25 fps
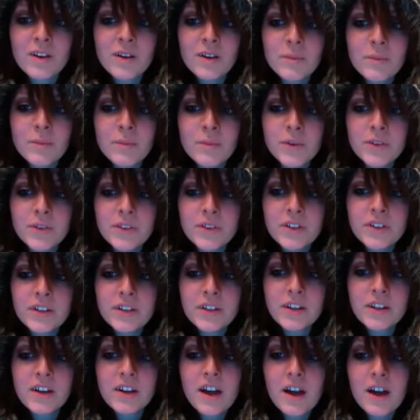
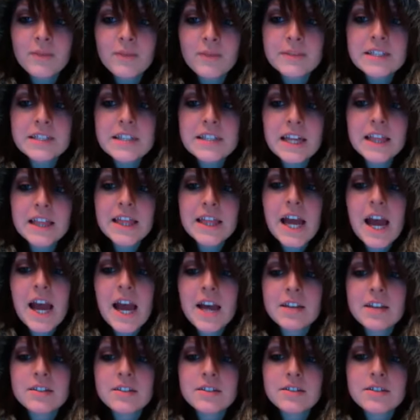posting comments like
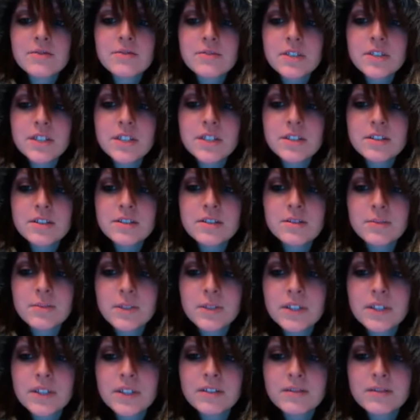that is just really
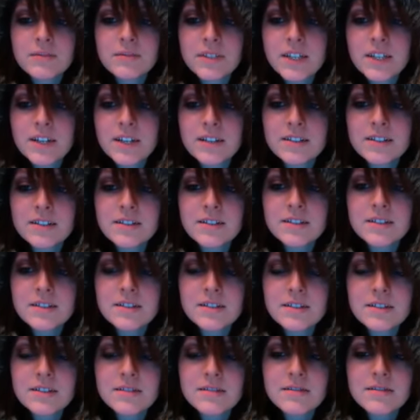stupid
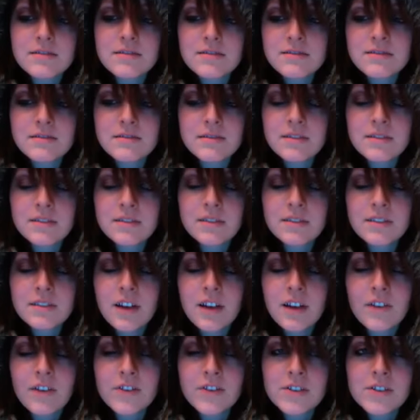because
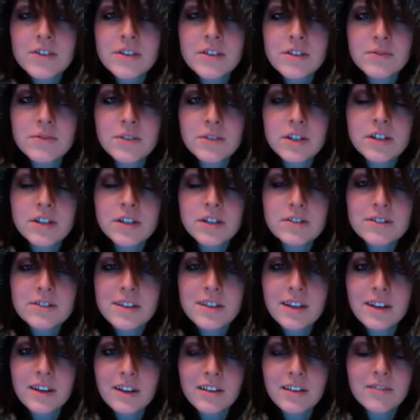obviously you wouldn't
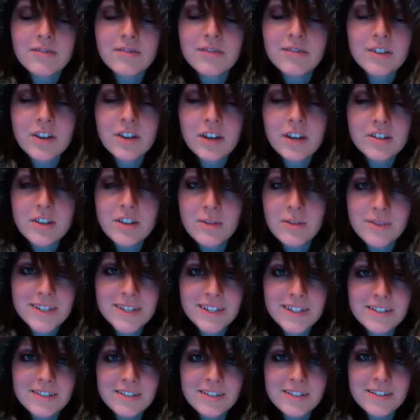understand it. You're not
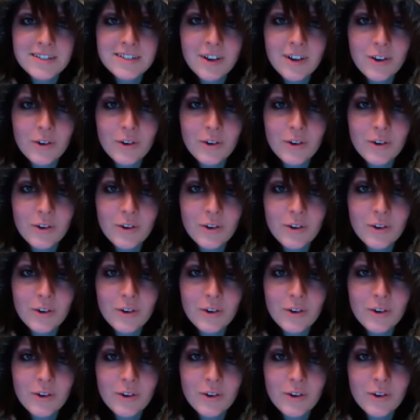Japanese, so.